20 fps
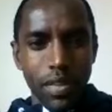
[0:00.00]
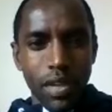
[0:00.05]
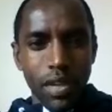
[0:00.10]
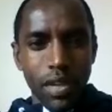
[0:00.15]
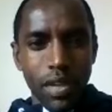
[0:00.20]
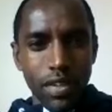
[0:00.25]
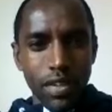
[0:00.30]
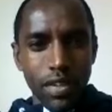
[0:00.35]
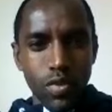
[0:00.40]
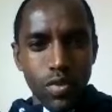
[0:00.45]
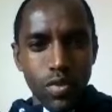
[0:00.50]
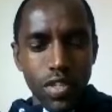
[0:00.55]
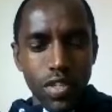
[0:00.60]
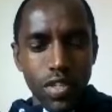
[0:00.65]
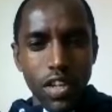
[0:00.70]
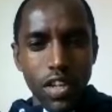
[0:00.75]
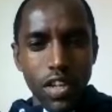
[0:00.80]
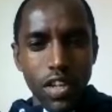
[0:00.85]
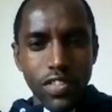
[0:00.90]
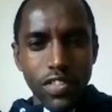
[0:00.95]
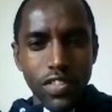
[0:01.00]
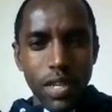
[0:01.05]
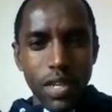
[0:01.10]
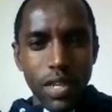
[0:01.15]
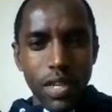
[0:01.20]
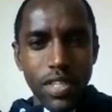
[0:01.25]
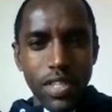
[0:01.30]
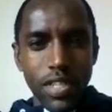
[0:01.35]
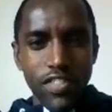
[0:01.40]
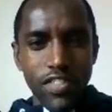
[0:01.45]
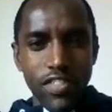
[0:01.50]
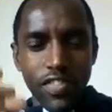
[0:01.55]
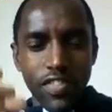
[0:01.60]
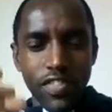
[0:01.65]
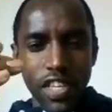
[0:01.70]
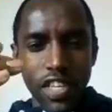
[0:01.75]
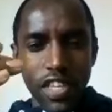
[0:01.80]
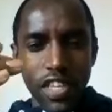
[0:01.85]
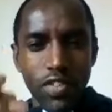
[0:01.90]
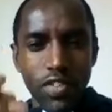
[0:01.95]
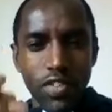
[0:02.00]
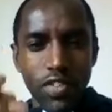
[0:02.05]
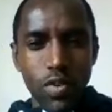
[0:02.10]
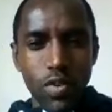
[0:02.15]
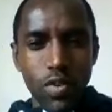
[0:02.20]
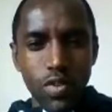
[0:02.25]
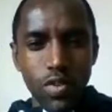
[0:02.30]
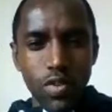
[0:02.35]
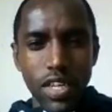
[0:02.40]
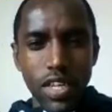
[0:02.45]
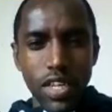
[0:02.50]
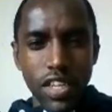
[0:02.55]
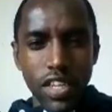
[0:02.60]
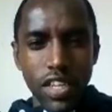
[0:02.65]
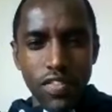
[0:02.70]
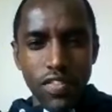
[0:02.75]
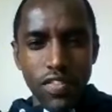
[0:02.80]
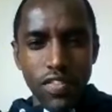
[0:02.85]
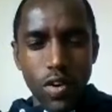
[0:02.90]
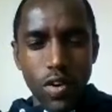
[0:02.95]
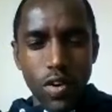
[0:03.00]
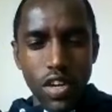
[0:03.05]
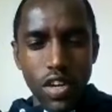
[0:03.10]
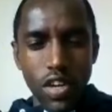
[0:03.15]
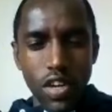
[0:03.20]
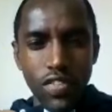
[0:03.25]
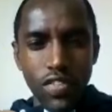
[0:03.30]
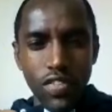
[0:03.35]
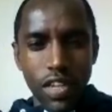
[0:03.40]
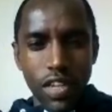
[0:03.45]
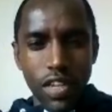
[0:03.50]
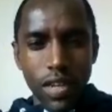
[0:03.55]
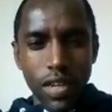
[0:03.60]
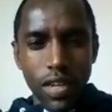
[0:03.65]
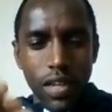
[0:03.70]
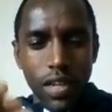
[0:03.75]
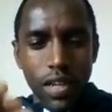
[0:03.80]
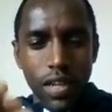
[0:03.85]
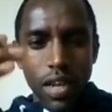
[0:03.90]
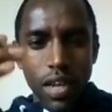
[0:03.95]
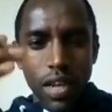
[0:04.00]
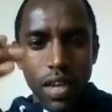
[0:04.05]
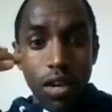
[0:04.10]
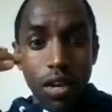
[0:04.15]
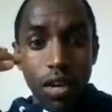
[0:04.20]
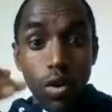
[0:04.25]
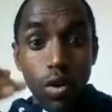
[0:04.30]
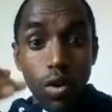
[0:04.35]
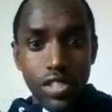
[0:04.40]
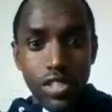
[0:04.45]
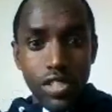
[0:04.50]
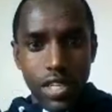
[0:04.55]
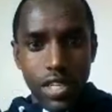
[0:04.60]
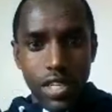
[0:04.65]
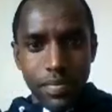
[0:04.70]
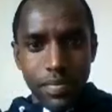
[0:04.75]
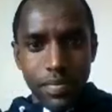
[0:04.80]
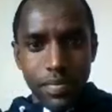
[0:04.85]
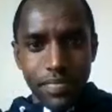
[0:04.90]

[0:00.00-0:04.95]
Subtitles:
Rasul sallallahu alaihi wasallam said, even if you go to the river or even an ocean,